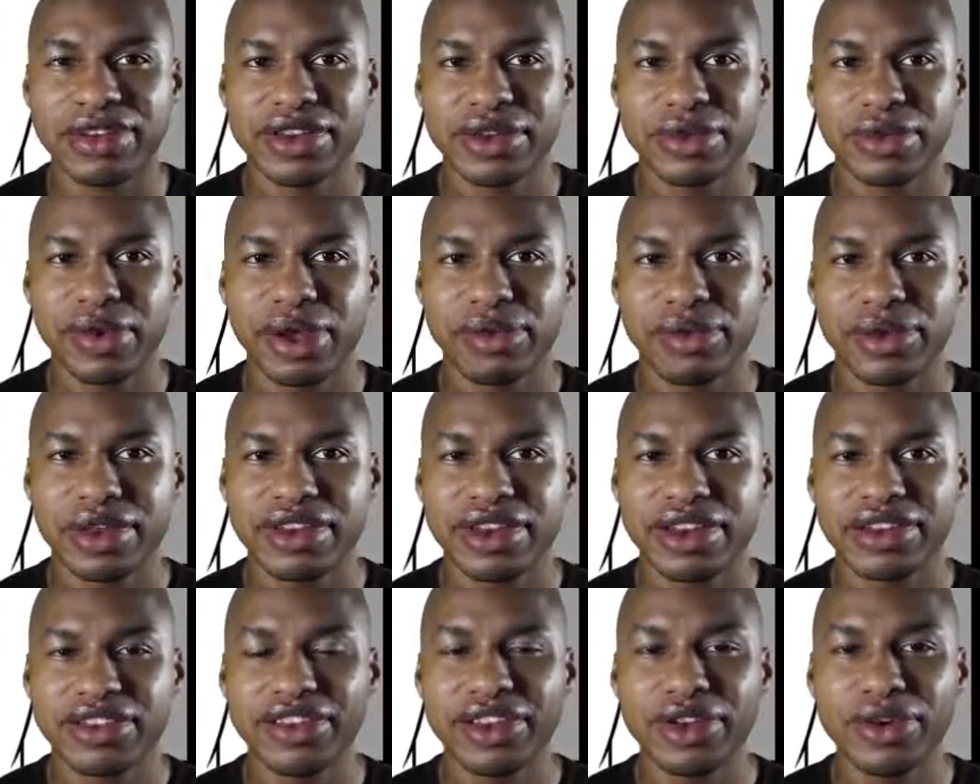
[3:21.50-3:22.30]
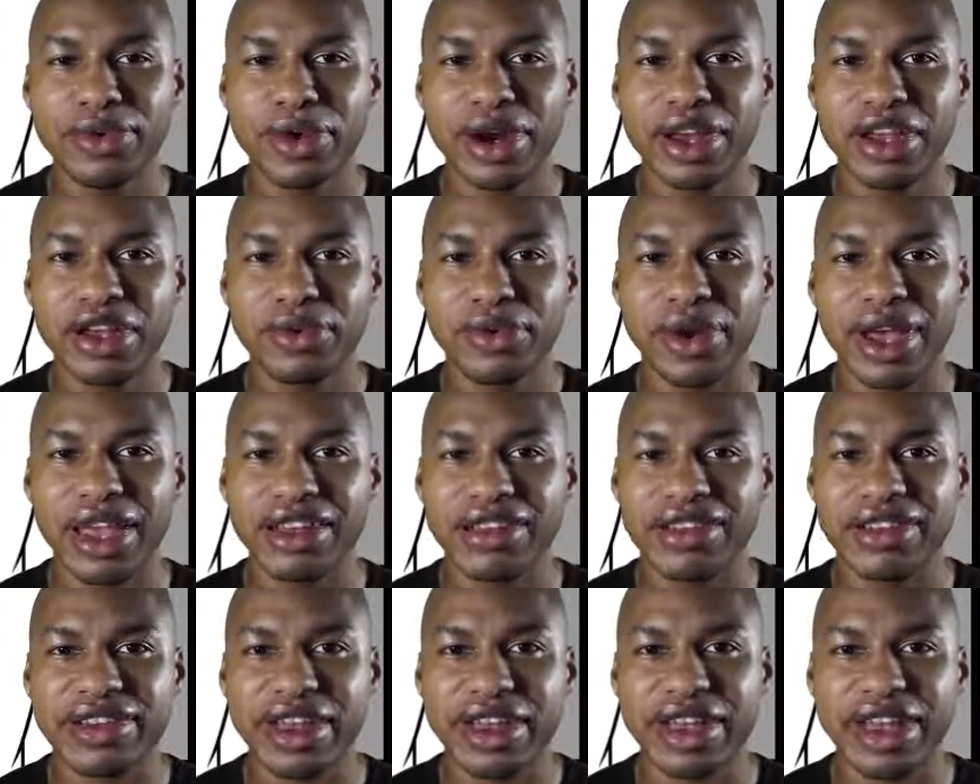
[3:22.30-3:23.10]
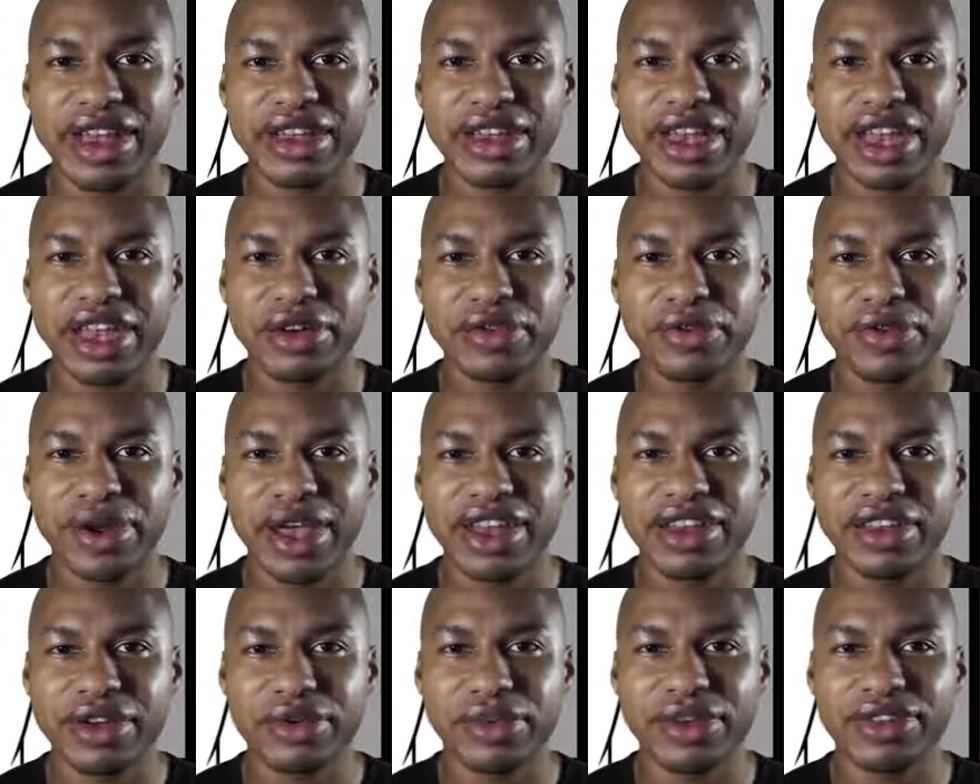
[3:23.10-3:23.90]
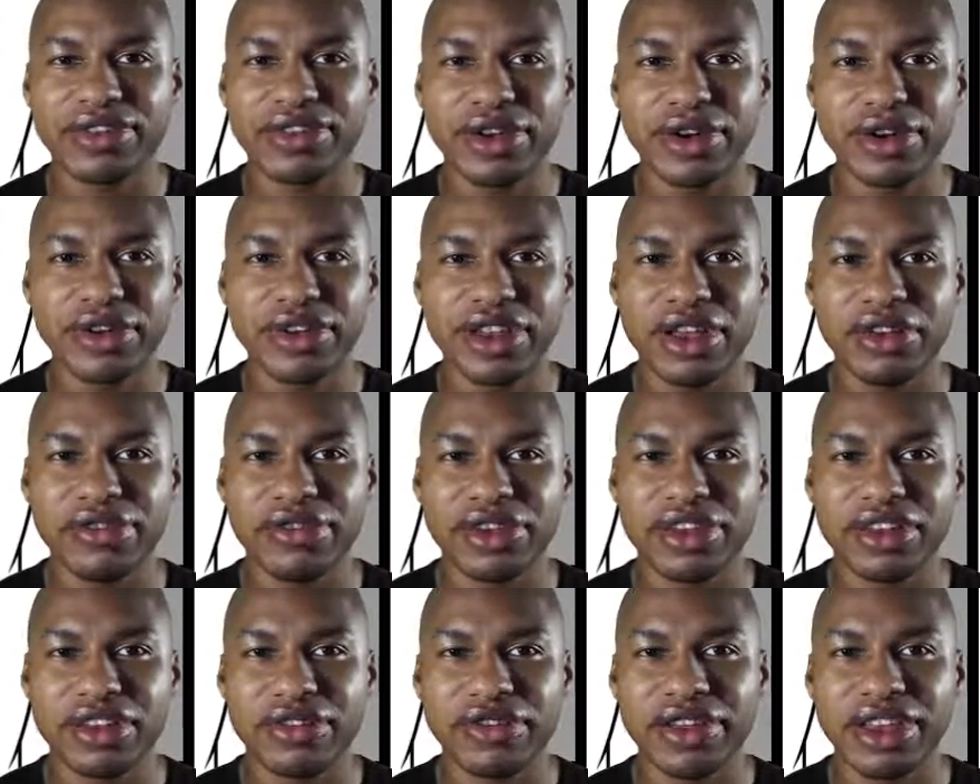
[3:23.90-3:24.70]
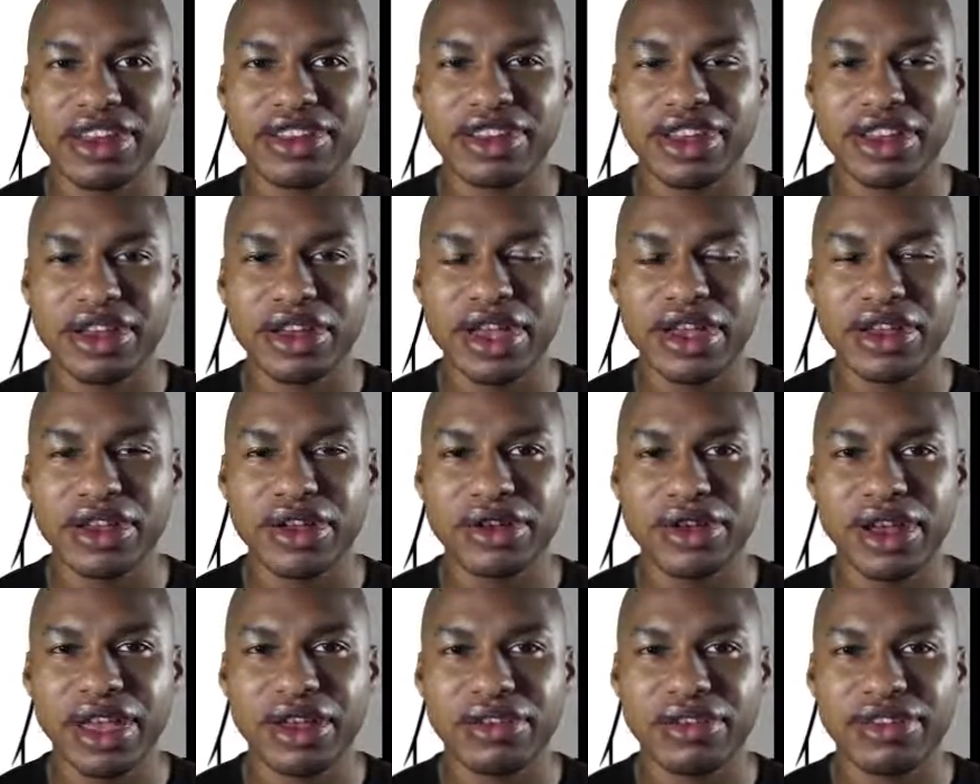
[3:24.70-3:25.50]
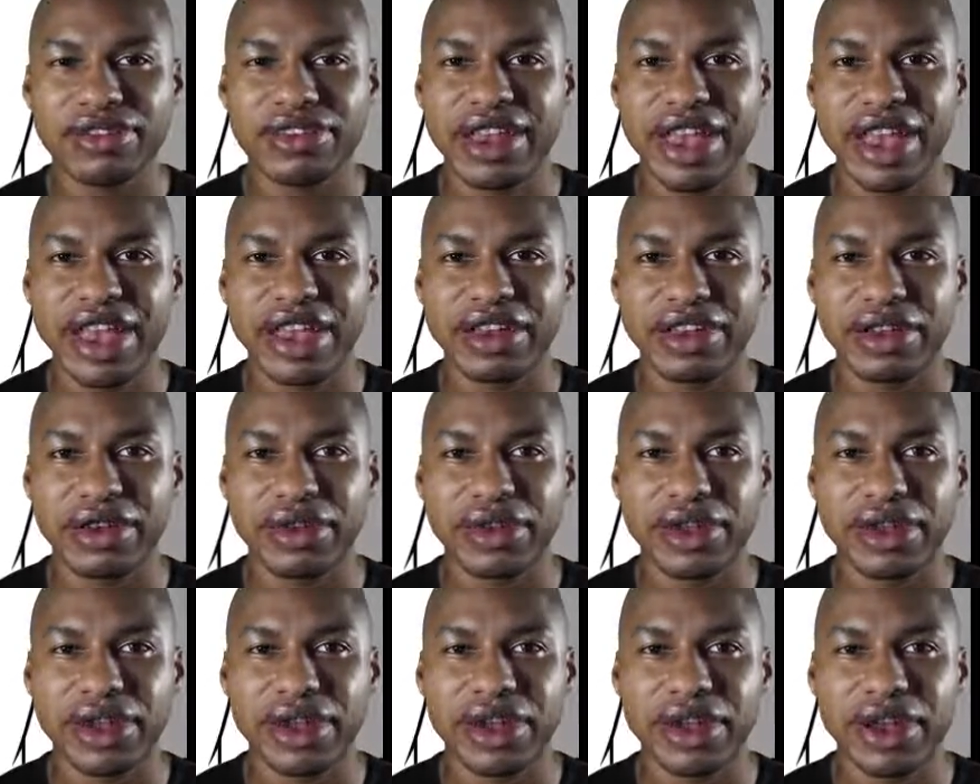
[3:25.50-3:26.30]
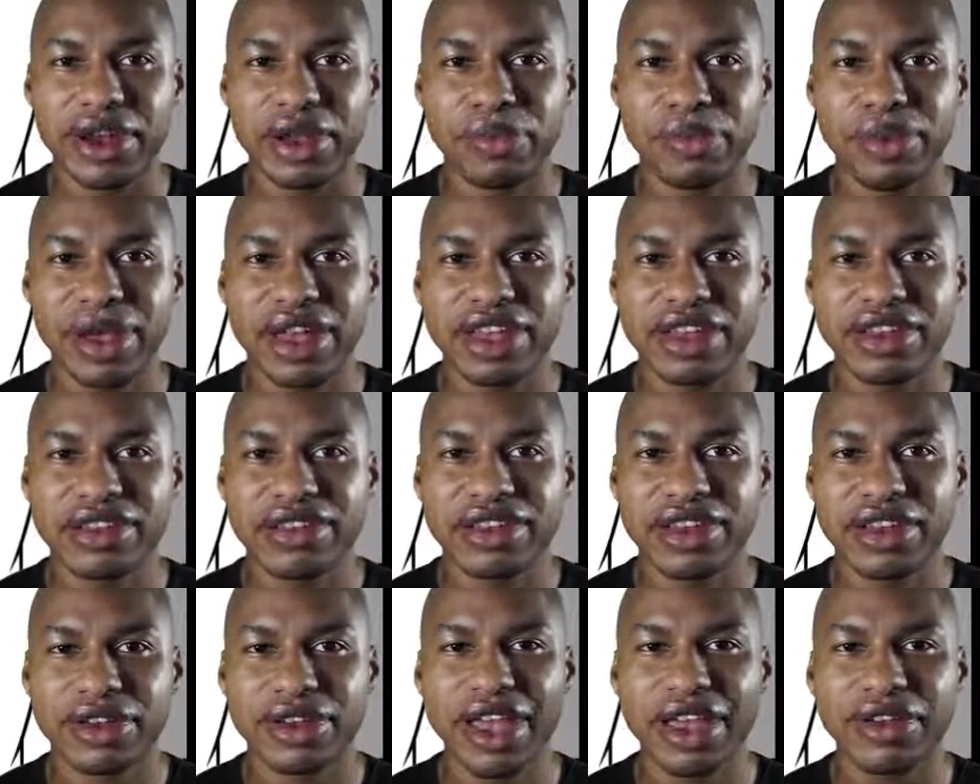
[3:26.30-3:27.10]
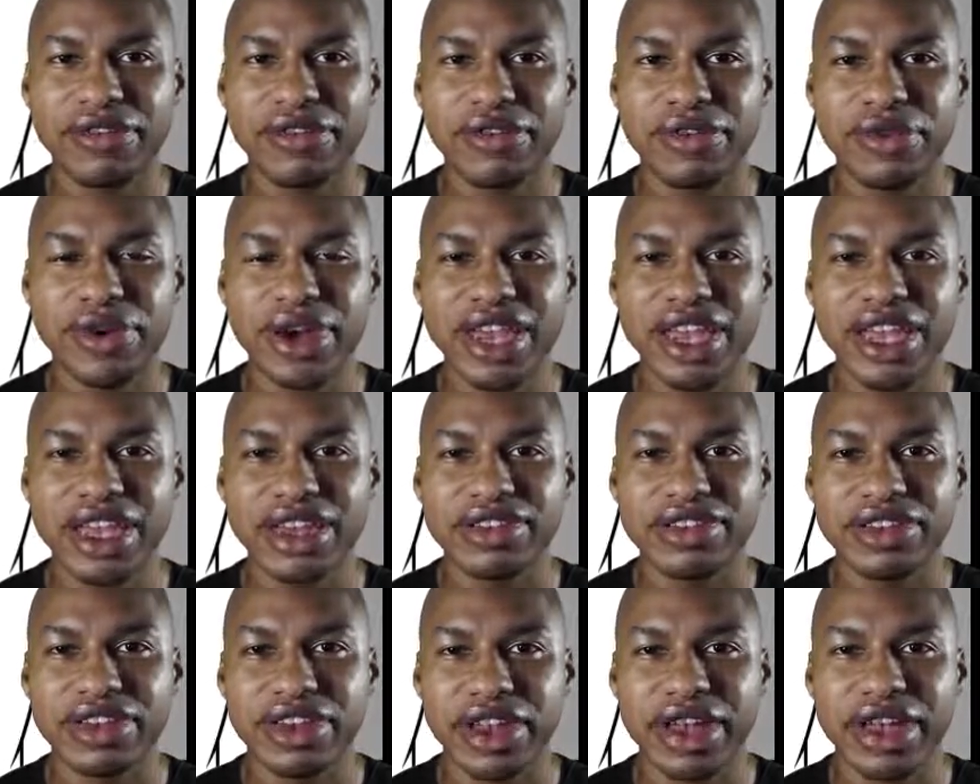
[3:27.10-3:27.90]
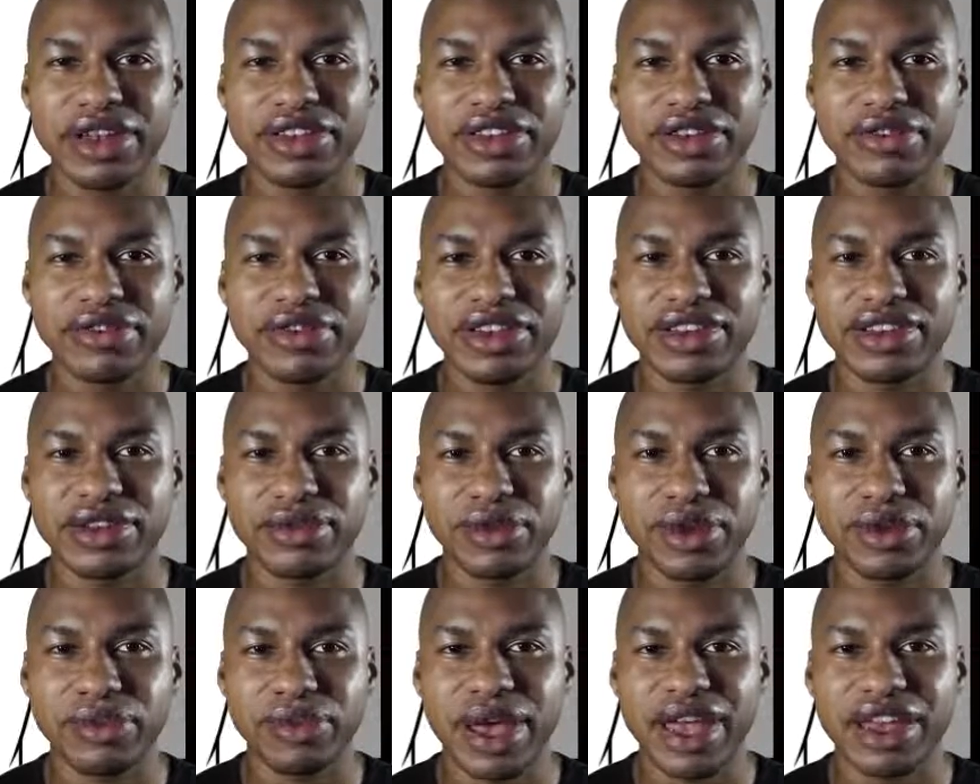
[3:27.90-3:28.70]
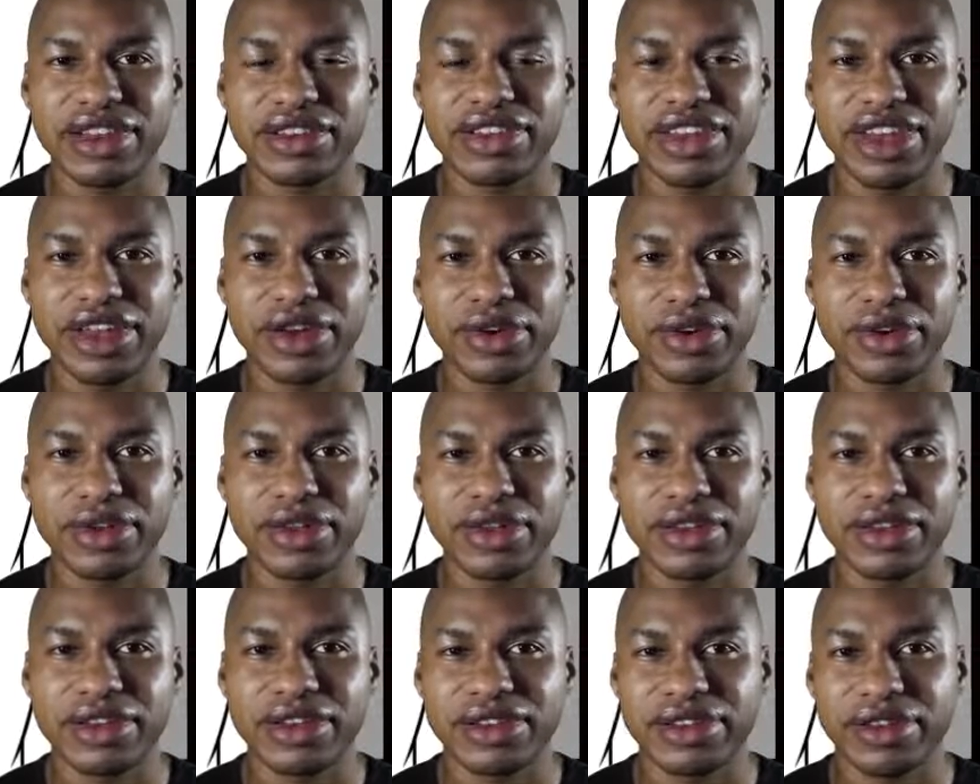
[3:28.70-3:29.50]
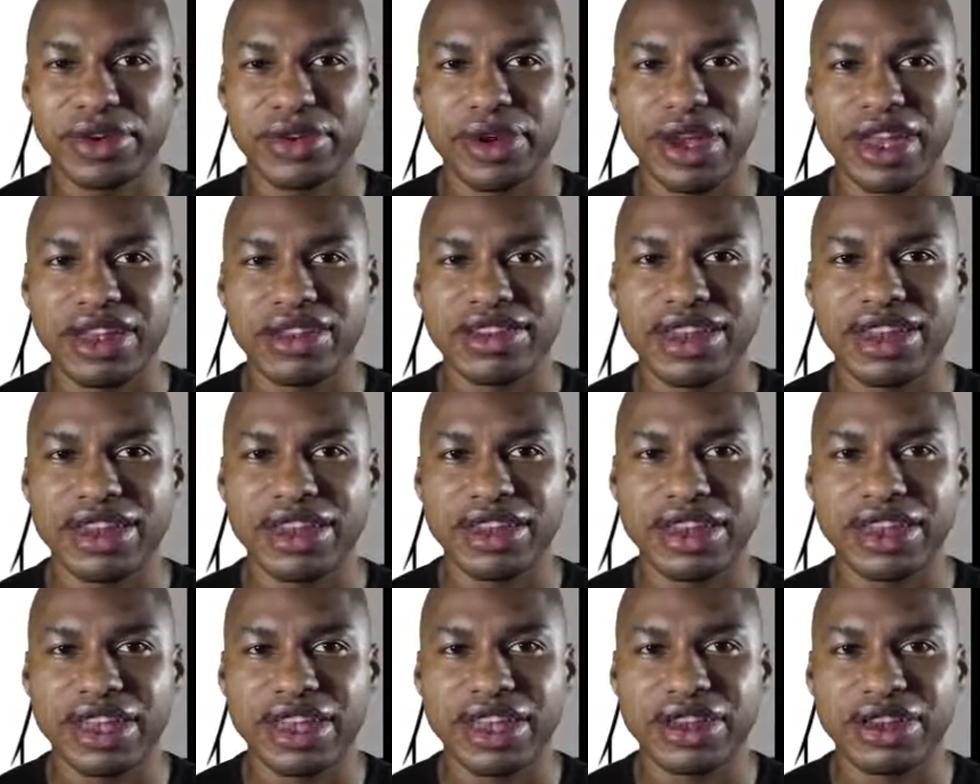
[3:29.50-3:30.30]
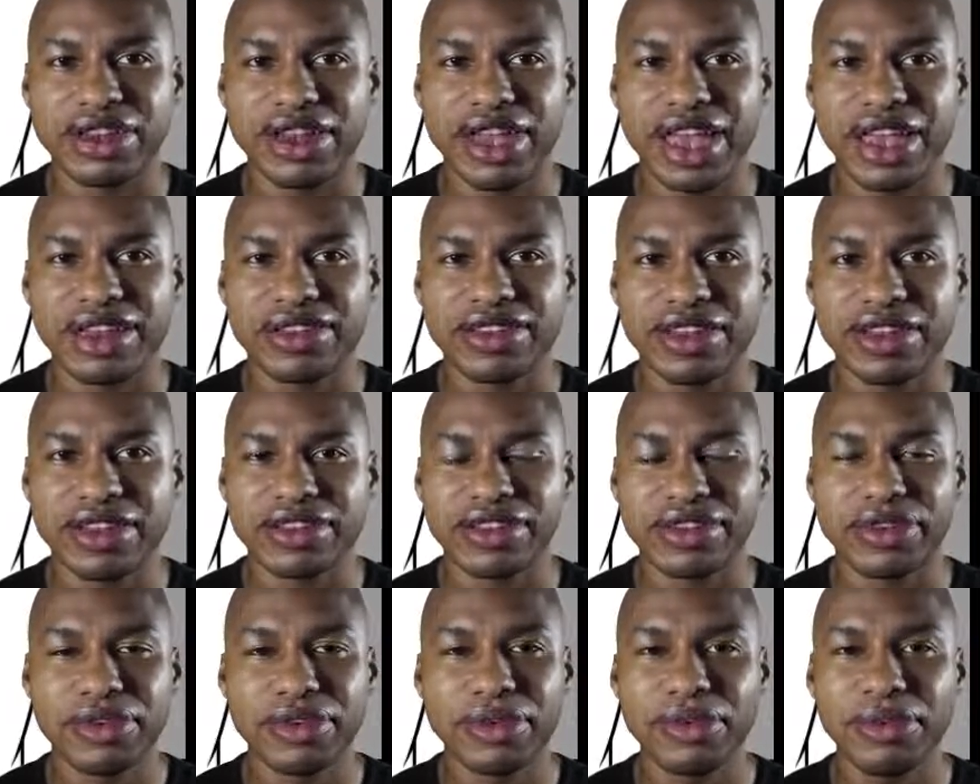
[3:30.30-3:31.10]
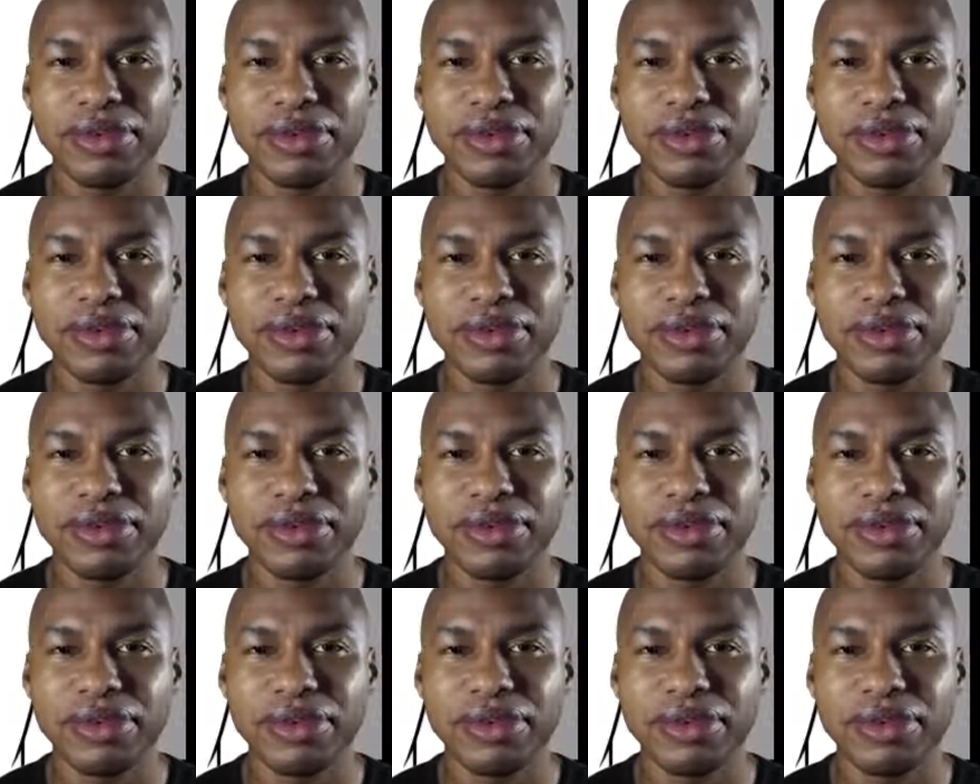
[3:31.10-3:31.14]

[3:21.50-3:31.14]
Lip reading: We put the 2 on the right side and write the result of the division on the left side. We can see that 3 is not divisible by 2, so is indicated as is.